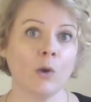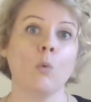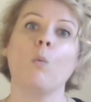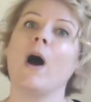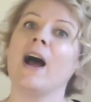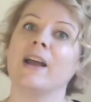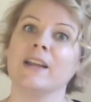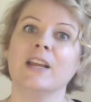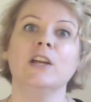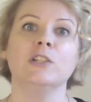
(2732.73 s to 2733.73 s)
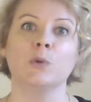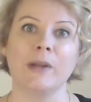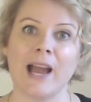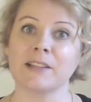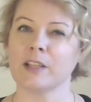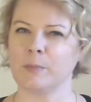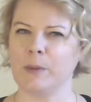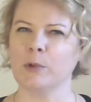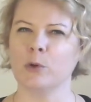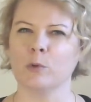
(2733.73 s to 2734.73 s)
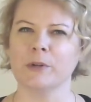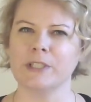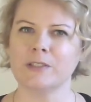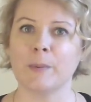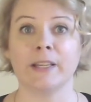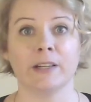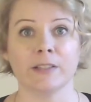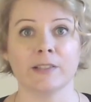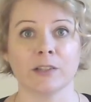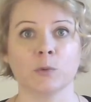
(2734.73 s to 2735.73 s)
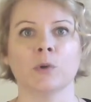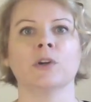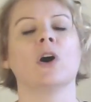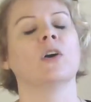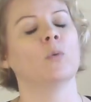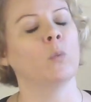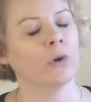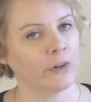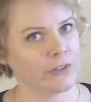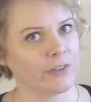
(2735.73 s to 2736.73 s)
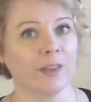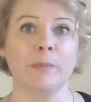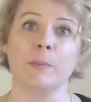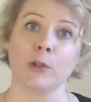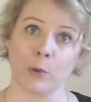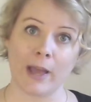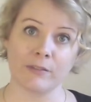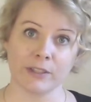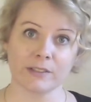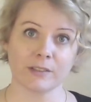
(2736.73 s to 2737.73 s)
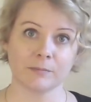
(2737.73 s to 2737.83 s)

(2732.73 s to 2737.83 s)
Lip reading: Why do we act like people who have participated in sex work are worse than people who haven't?